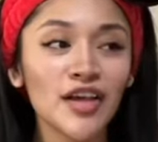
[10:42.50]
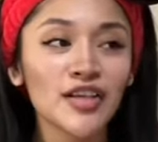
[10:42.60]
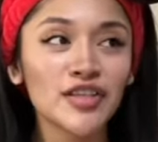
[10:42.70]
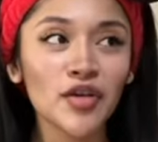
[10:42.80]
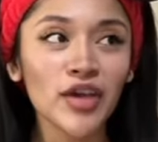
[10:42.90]

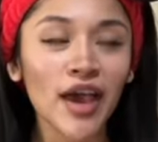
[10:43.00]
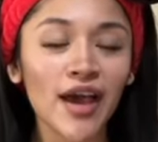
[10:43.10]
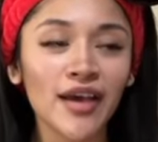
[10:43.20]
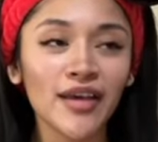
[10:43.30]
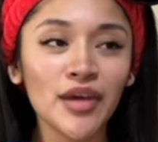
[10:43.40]
so
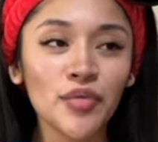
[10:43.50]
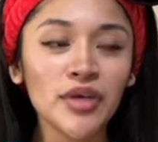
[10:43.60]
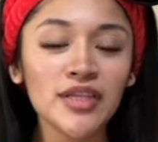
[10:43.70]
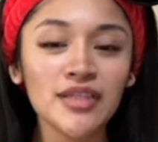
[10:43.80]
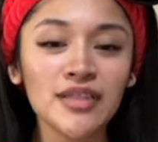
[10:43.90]
yeah, it
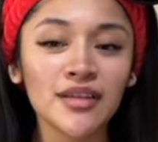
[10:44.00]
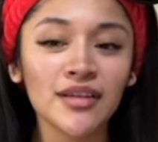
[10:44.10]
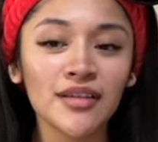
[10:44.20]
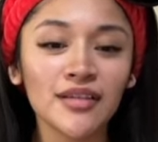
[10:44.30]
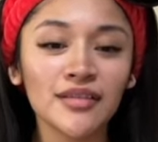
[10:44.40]
was,
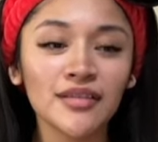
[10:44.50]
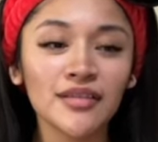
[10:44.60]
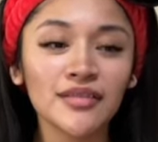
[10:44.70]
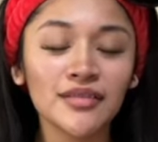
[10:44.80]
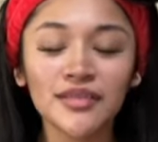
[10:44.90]

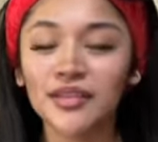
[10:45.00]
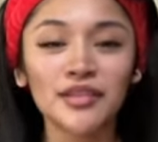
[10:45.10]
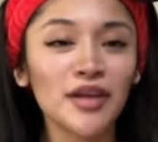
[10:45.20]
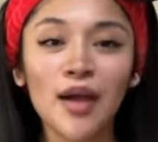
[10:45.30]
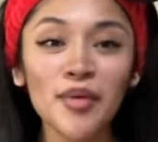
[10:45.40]

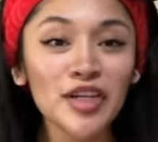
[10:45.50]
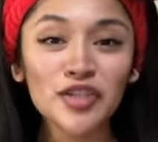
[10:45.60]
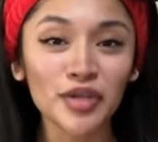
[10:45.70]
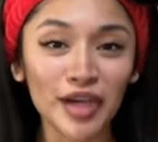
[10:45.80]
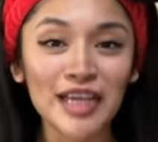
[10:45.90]
I'm gonna show
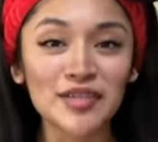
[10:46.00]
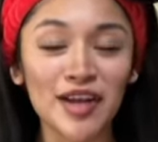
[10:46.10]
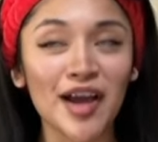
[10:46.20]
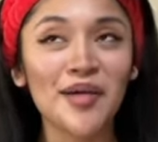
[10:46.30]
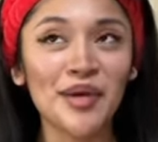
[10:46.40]
you guys right
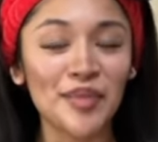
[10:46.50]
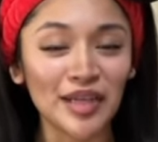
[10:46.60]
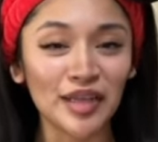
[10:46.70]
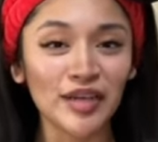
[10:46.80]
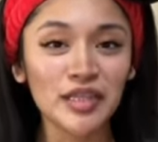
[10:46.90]
now how my
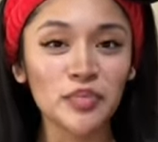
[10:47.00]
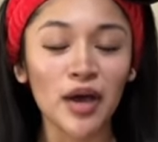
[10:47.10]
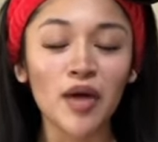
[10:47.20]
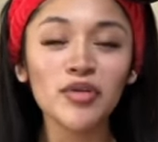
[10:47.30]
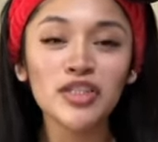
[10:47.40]
bed looks, but
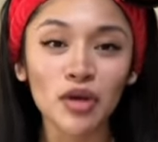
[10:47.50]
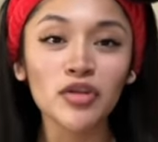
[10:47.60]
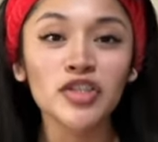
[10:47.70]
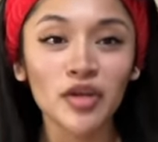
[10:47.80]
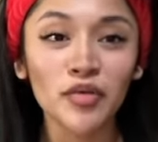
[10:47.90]
I was so
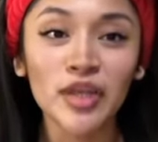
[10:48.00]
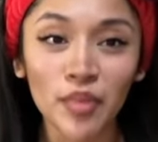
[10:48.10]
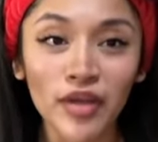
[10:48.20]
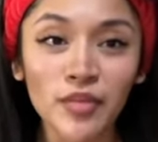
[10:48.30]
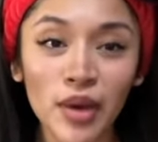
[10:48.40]
shook when they
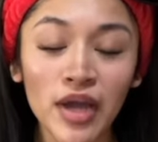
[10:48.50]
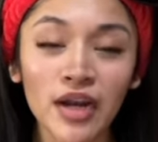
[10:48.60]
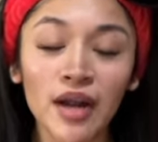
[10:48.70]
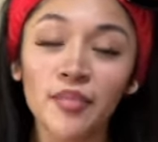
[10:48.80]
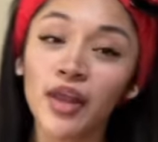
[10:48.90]
brought the bed
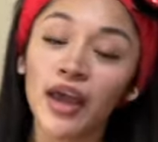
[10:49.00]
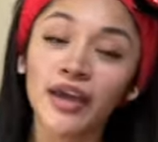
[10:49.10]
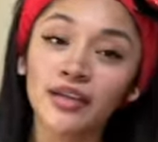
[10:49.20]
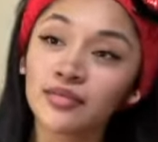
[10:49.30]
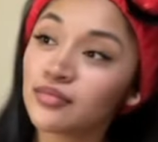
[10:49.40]
and I'm like,